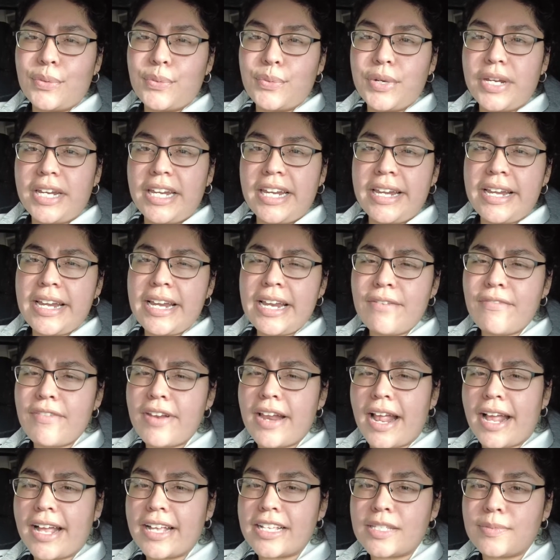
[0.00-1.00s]

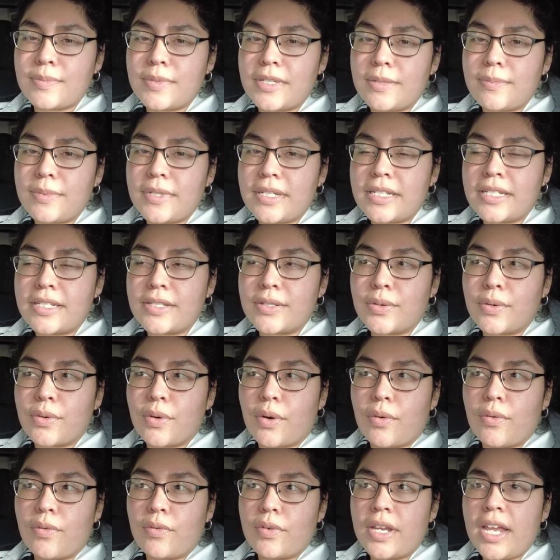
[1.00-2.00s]
even ask me to be his
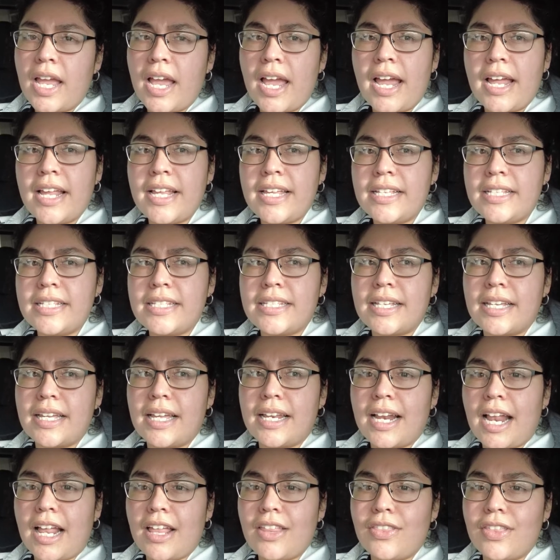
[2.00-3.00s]
girlfriend. Yeah, he
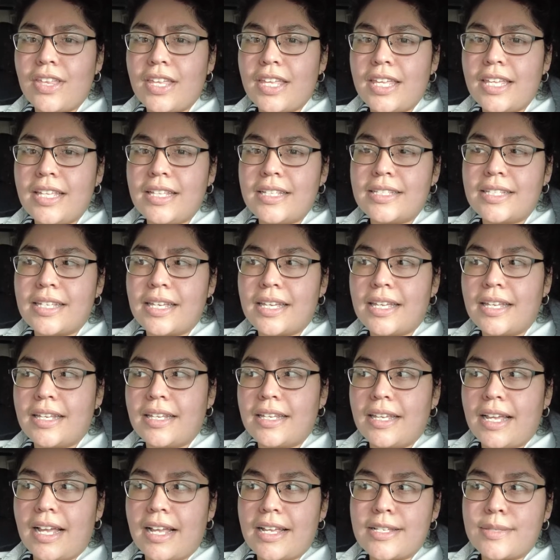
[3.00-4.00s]
did. I think he
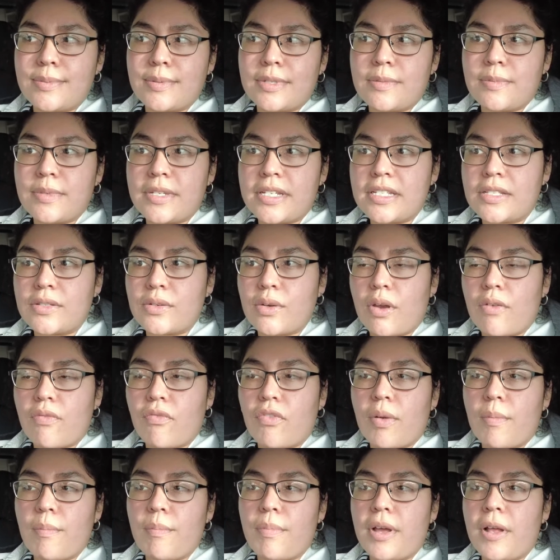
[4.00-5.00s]
did. He asked me to be his
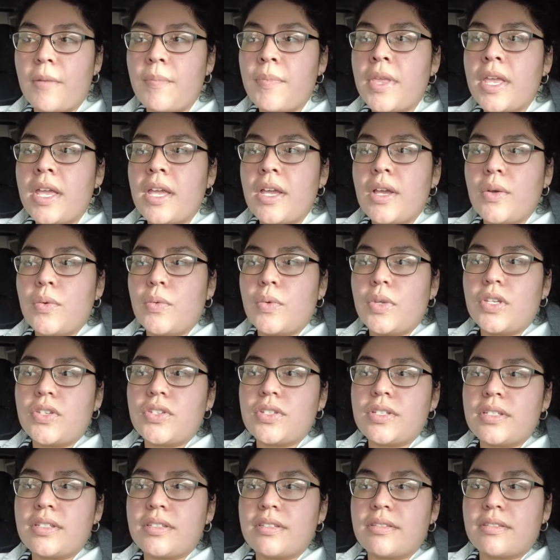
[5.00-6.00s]
girlfriend, but we
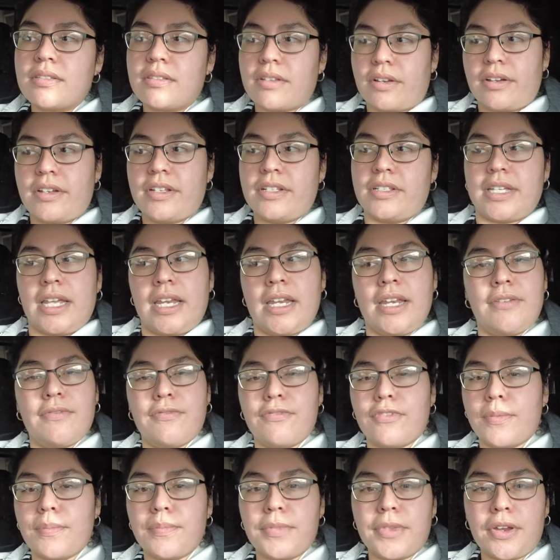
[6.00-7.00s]
just started dating
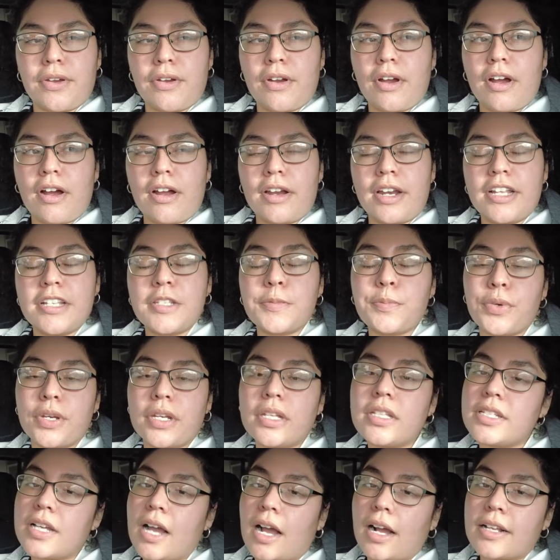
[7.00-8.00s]
from there on. It's
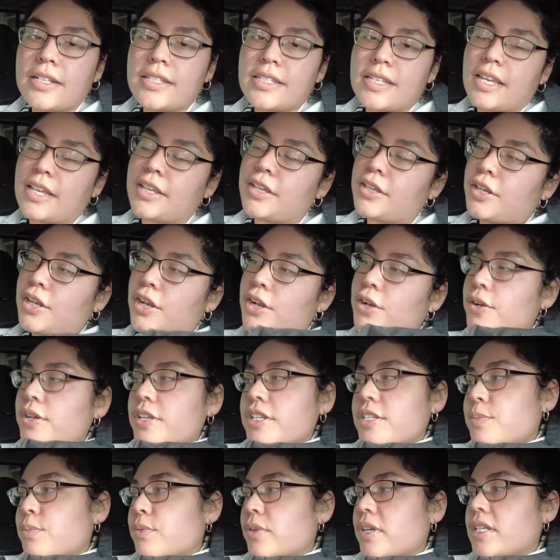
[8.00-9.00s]
pretty toxic, you know,
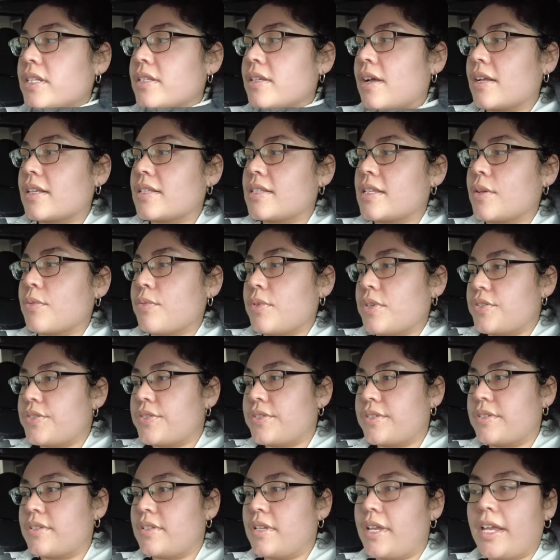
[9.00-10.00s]
it's pretty toxic. We
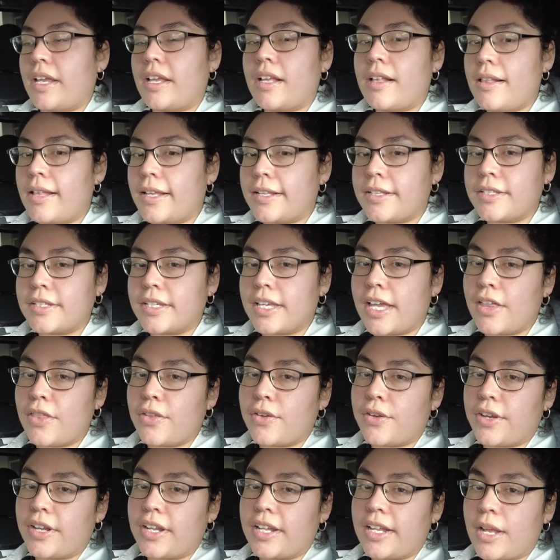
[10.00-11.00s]
just like clicked
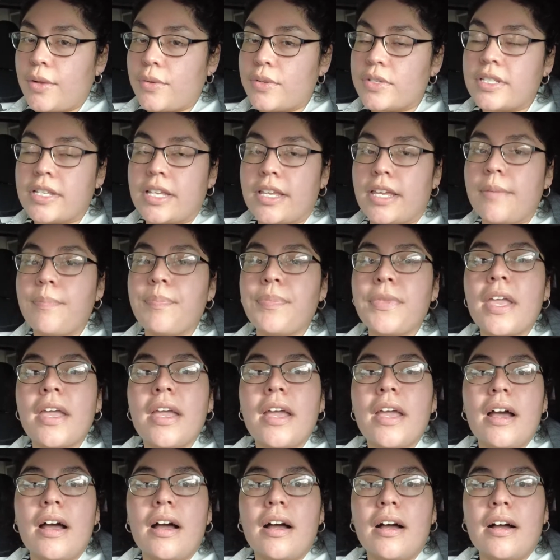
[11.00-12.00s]
together and that was it.
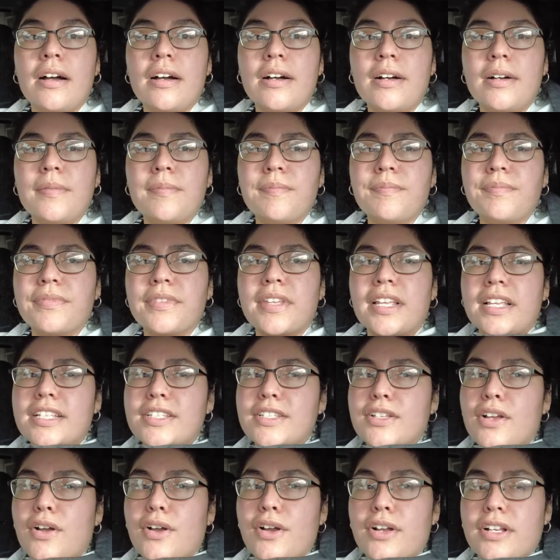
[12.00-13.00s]

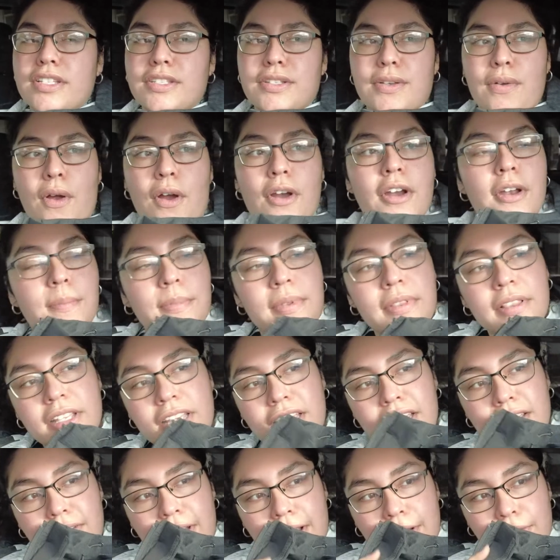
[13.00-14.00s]
It's so hard to
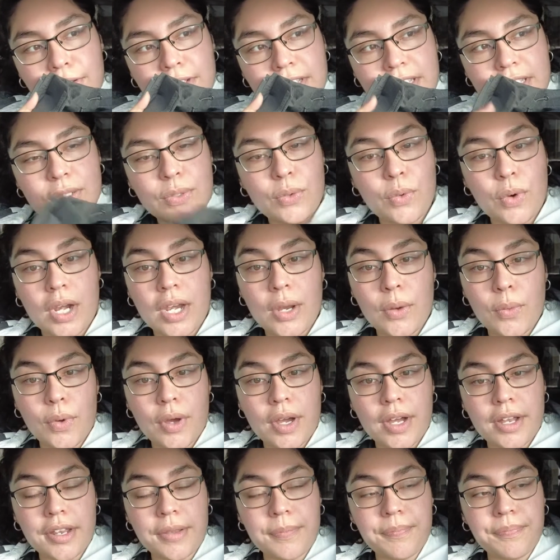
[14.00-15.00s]
believe. I was
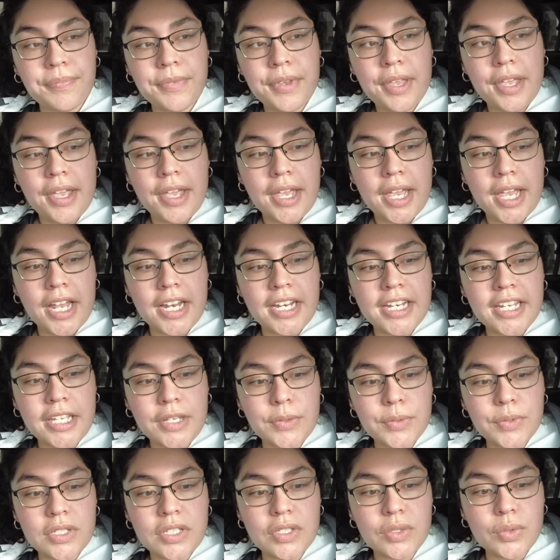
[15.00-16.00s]
21 and
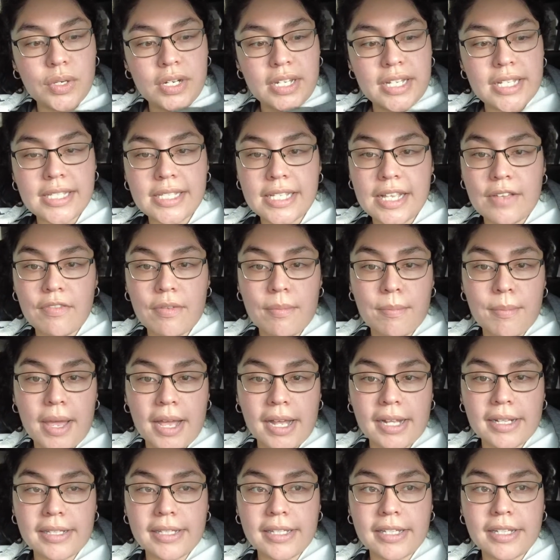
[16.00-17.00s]
he was 27
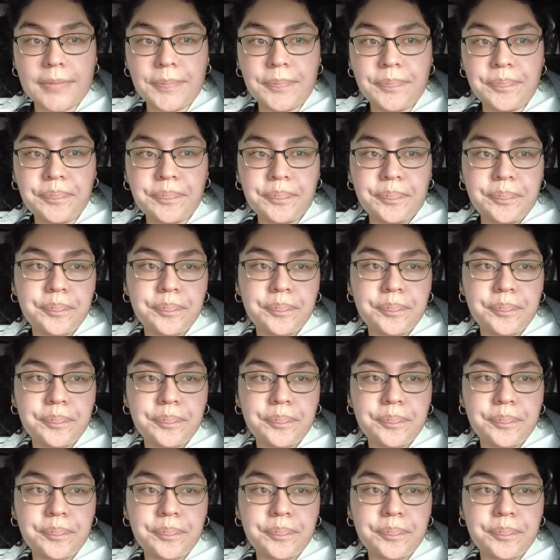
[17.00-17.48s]
back then.